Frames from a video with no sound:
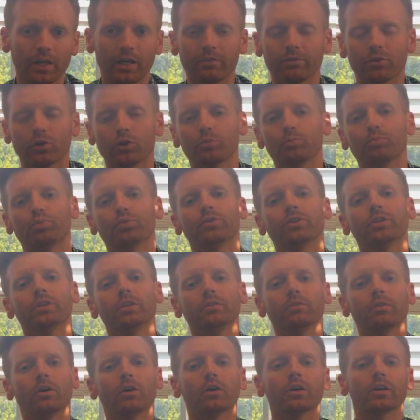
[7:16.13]
I've heard
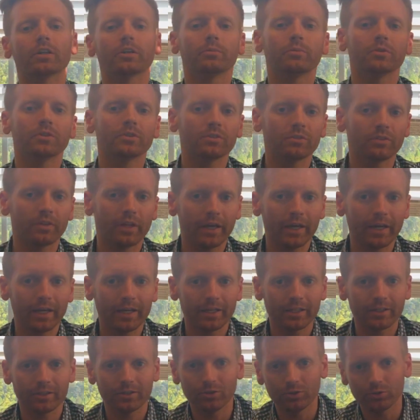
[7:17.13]
plenty of arguments
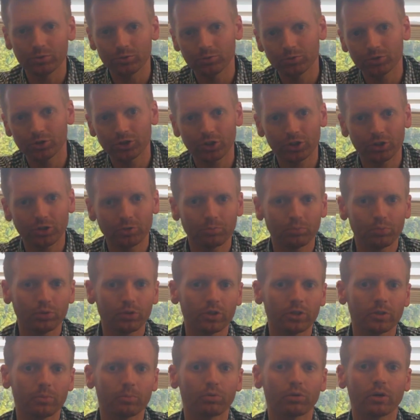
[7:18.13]
that you shouldn't
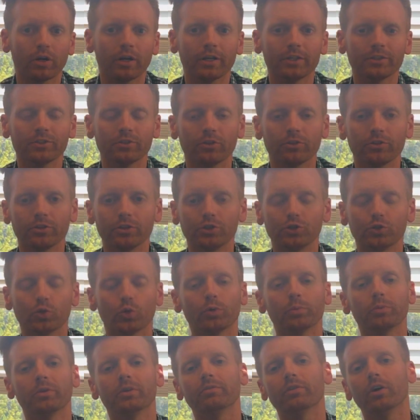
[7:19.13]
put a price on the
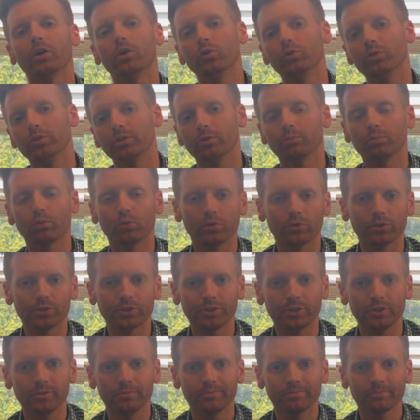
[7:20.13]
enjoyment of owning a
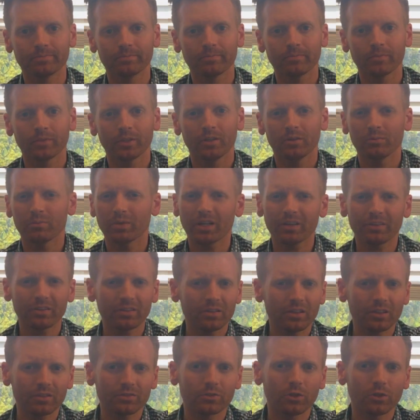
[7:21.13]
Porsche, but I think that's